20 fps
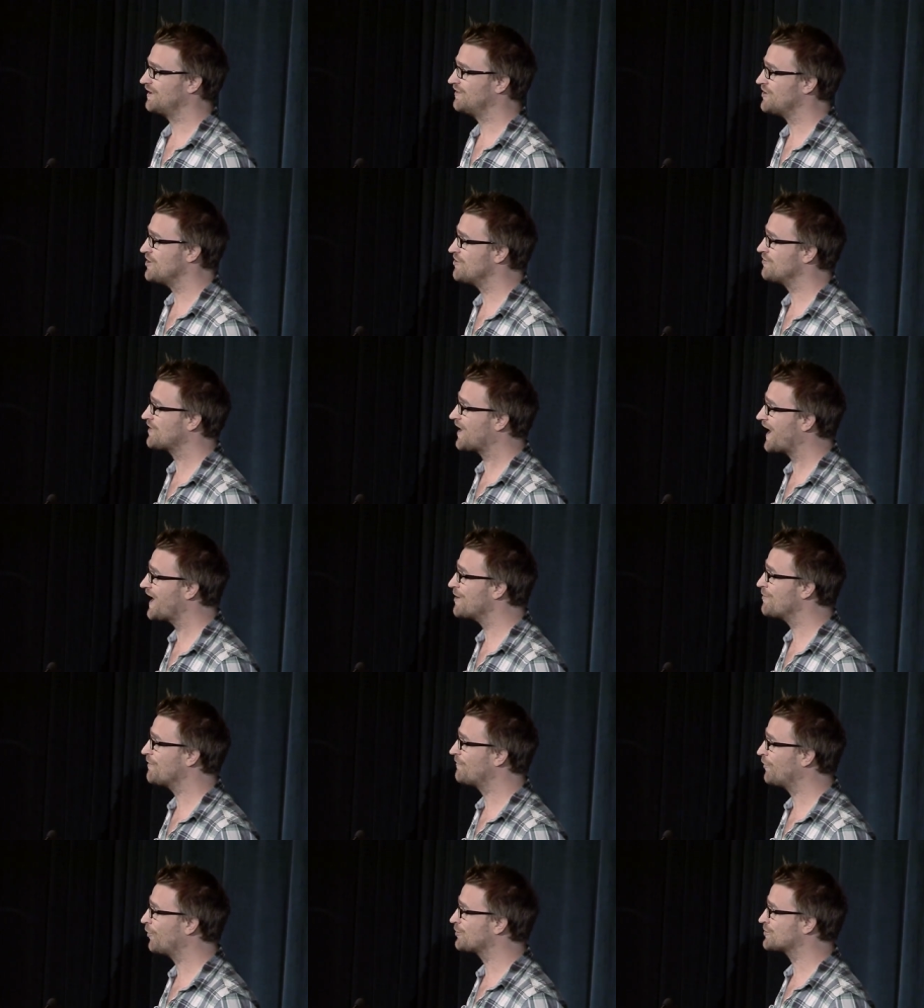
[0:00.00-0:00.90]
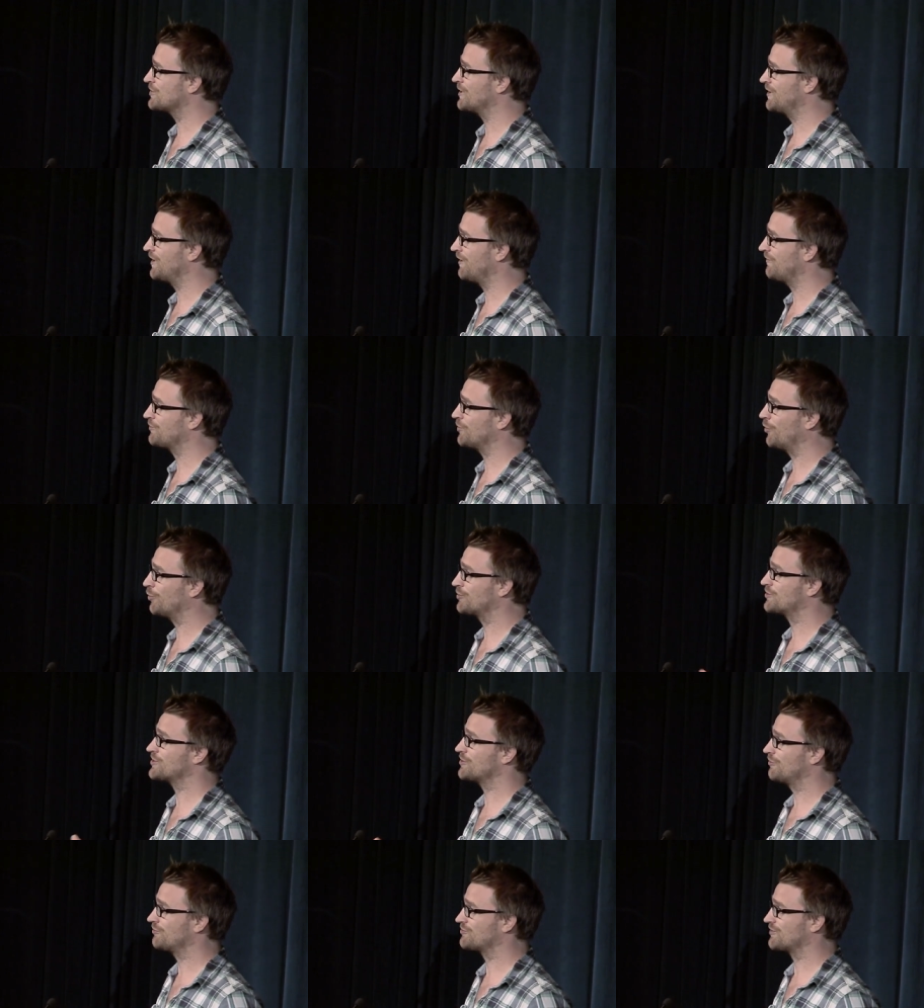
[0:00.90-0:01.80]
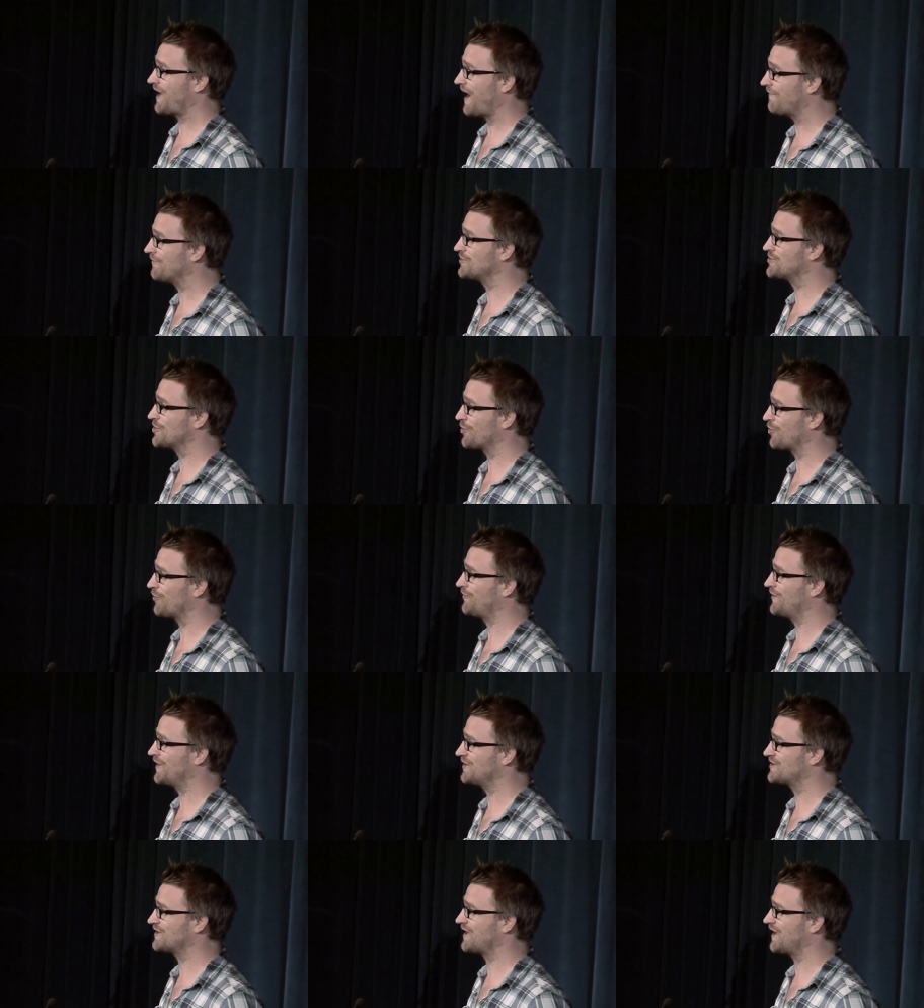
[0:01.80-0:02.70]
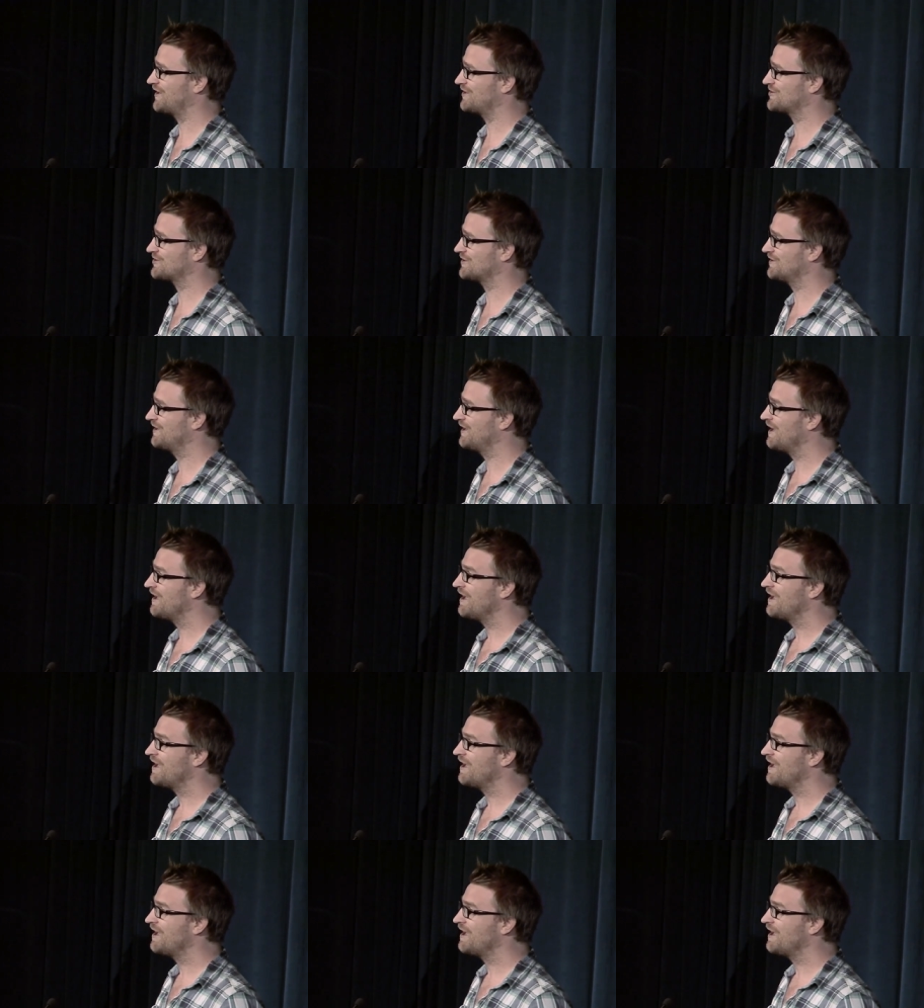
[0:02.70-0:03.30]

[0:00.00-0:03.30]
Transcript: In the UK, we're fortunate enough that all children have a geography education.